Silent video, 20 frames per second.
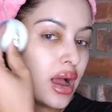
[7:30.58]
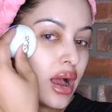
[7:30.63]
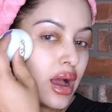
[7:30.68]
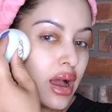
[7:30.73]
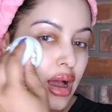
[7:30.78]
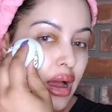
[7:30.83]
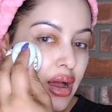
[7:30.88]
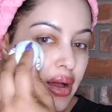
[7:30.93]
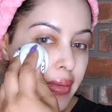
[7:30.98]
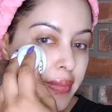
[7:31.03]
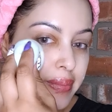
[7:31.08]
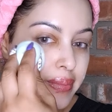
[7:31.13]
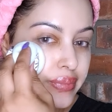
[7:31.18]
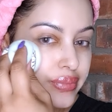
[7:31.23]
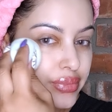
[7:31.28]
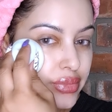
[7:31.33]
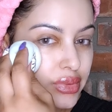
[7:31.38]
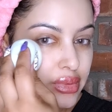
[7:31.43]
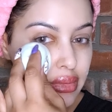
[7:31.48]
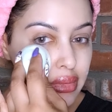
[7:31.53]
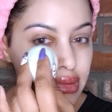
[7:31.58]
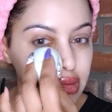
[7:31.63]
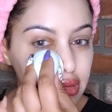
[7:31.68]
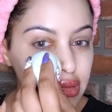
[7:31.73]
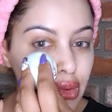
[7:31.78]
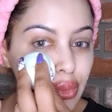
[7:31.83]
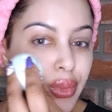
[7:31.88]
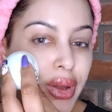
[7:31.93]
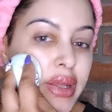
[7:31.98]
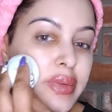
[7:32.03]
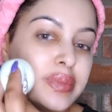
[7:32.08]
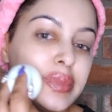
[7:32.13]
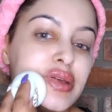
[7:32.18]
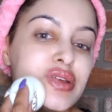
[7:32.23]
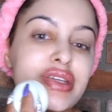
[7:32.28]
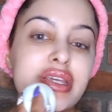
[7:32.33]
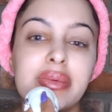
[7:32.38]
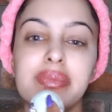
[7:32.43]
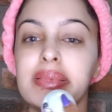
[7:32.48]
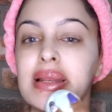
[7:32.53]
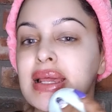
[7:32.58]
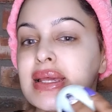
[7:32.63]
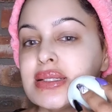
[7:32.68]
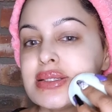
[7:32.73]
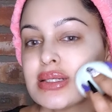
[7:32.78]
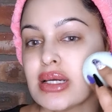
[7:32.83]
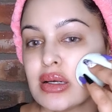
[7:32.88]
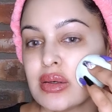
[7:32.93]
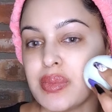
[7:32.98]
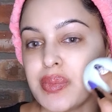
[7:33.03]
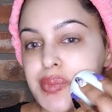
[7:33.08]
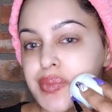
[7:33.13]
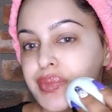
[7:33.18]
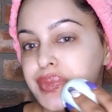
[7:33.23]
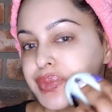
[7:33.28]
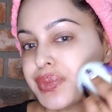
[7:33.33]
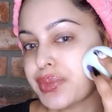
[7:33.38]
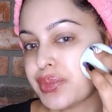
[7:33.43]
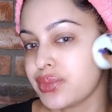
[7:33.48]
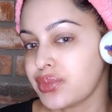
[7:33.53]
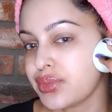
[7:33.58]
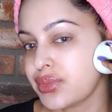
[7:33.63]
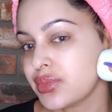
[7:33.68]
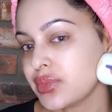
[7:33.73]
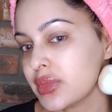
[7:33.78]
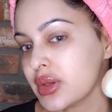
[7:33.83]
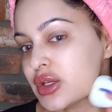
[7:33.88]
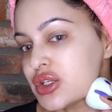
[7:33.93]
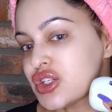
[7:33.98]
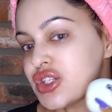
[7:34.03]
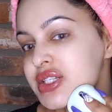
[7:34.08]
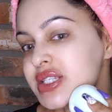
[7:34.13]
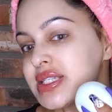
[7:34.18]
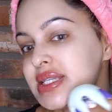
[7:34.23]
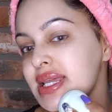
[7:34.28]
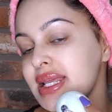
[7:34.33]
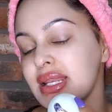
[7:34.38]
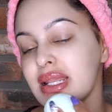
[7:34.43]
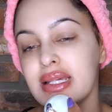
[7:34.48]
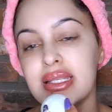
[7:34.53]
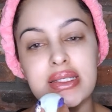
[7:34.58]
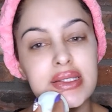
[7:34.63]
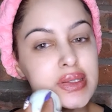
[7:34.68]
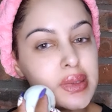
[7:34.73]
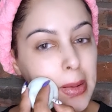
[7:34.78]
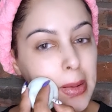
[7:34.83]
the wet beauty blender to seal it.